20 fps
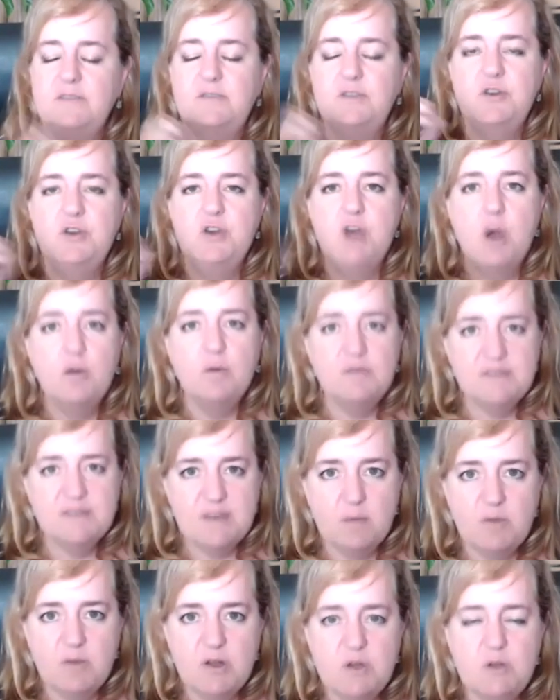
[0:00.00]
if you know of
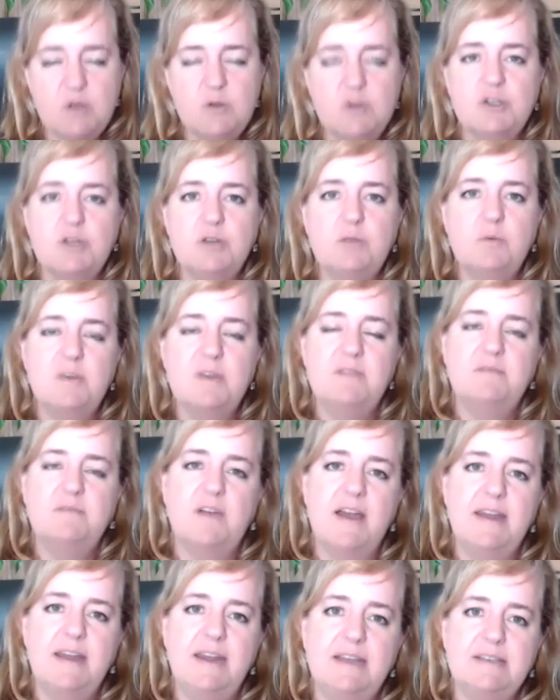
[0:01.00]
someone who should
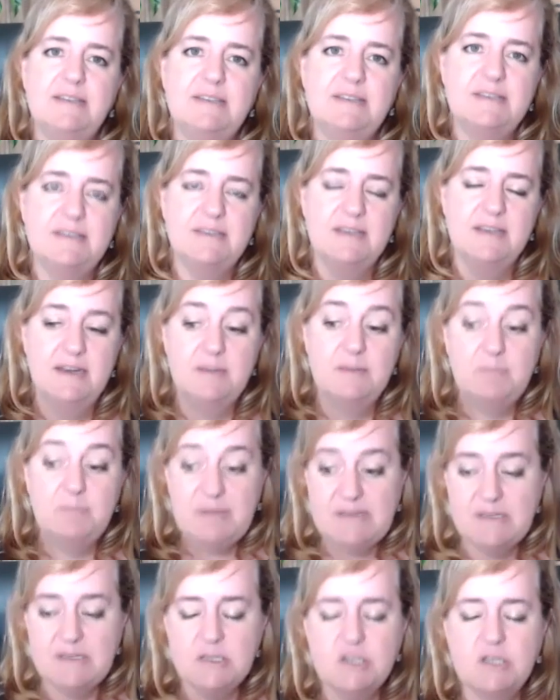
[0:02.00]
refinance, is in a
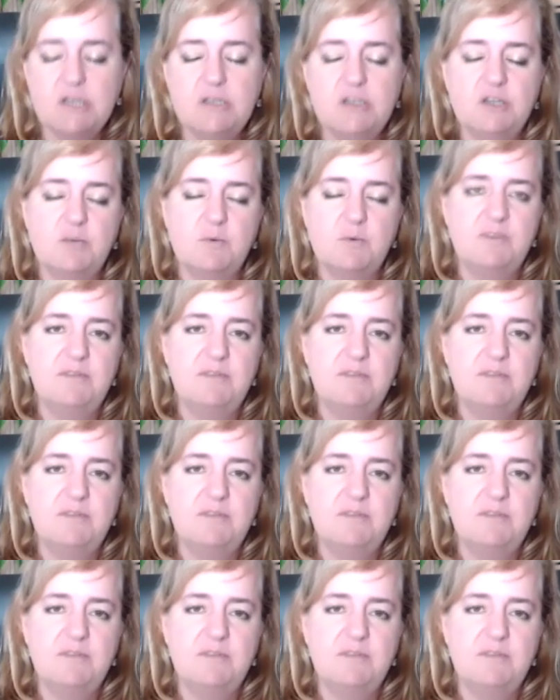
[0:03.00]
position to